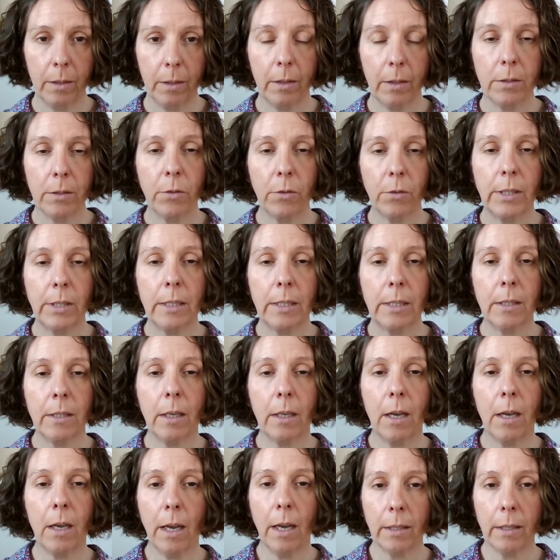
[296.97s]
So this isn't a
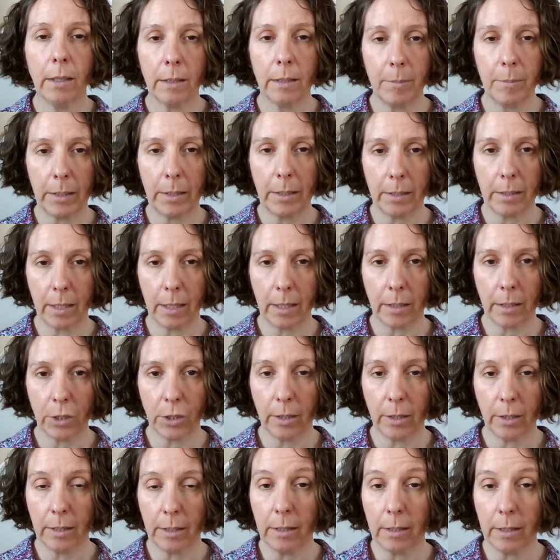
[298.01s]
guided
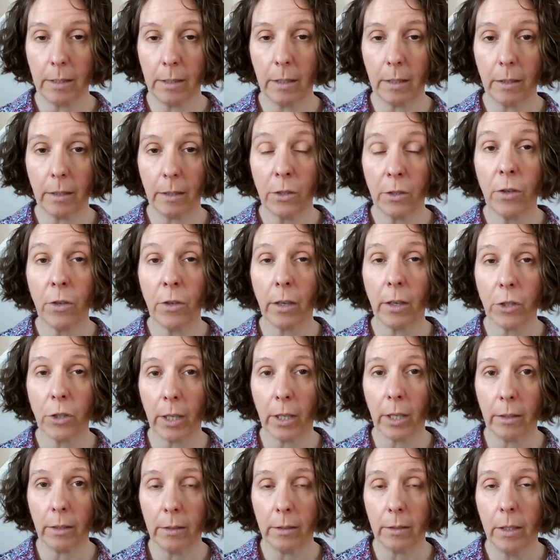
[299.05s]
meditation, this is an
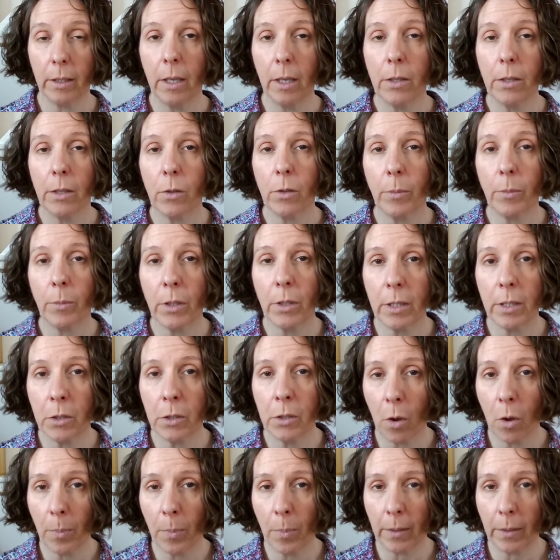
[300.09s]
instruction. So I'm going to
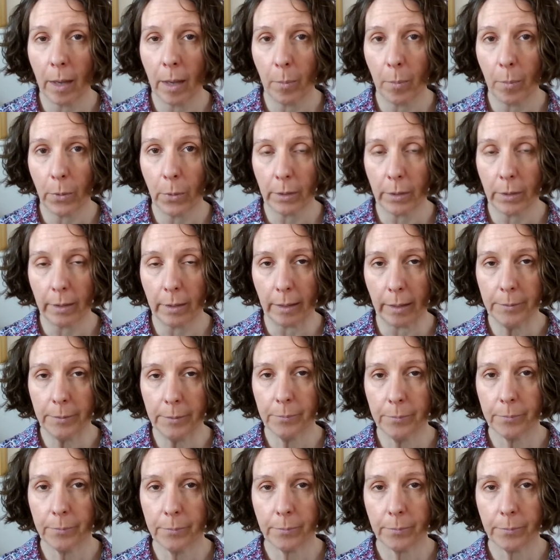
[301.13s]
stop at that point there.